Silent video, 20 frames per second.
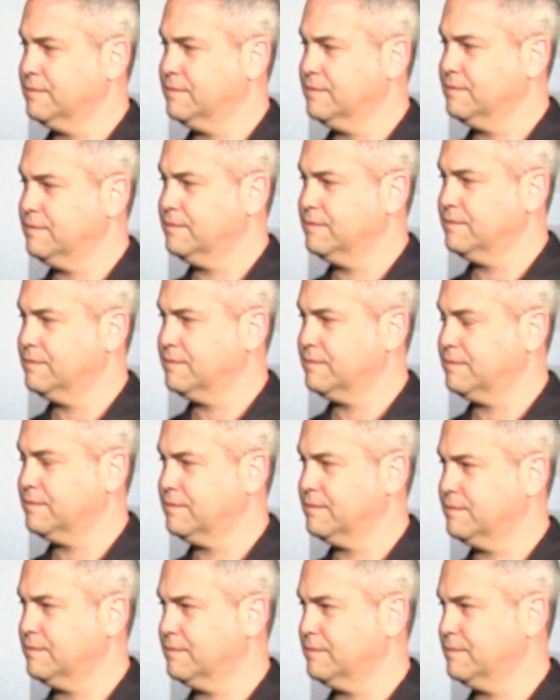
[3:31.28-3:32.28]

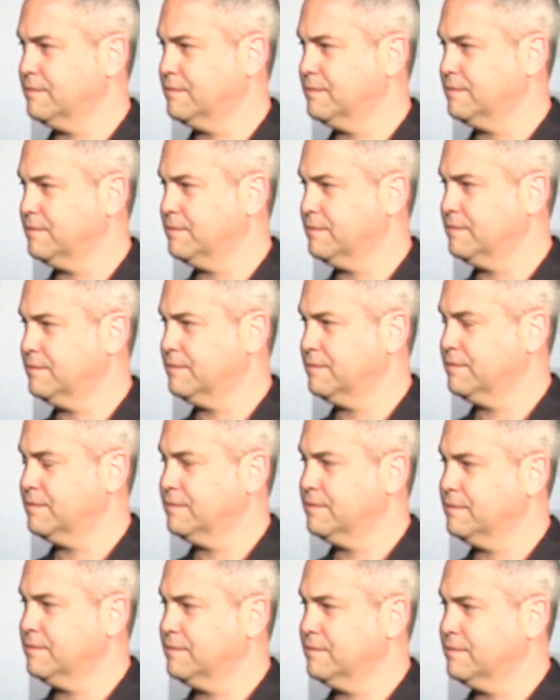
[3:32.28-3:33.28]

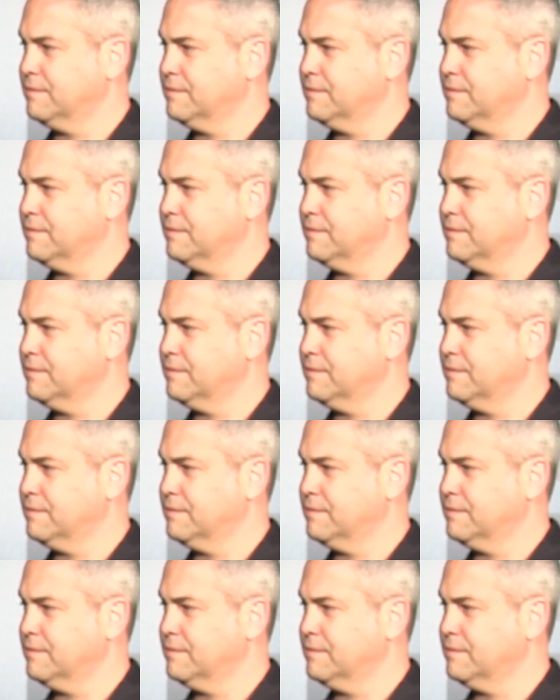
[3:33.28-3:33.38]
This person isn't speaking.